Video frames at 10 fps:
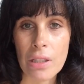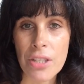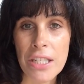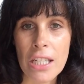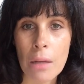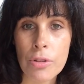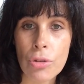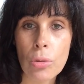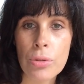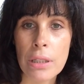setting up
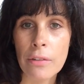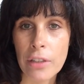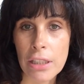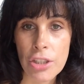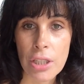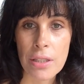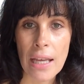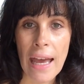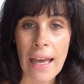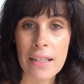schools in the villages
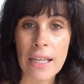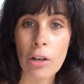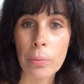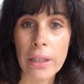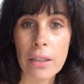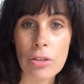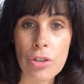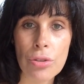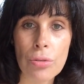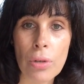and helping
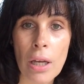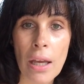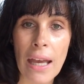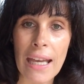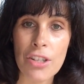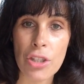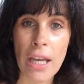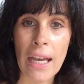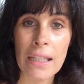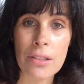to
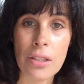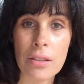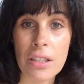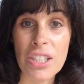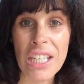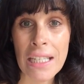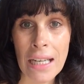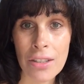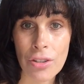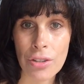educate the
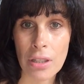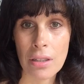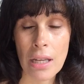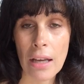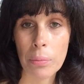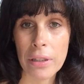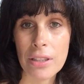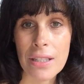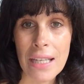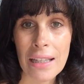teenagers and
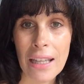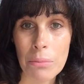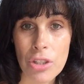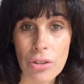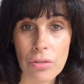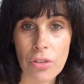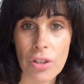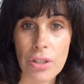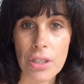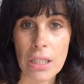helping to send them to
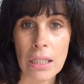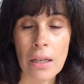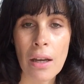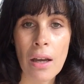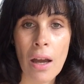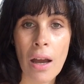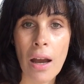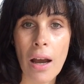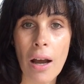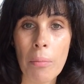university
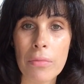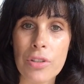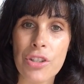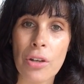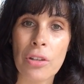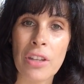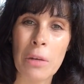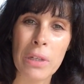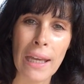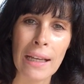so that
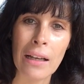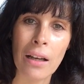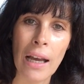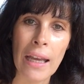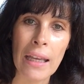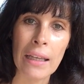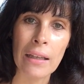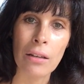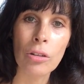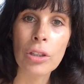they were getting
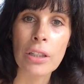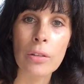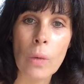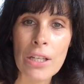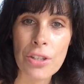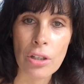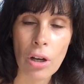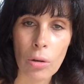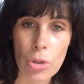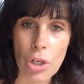a look at the Western
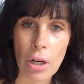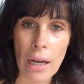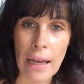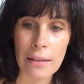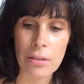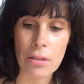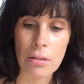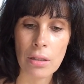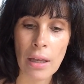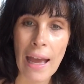culture and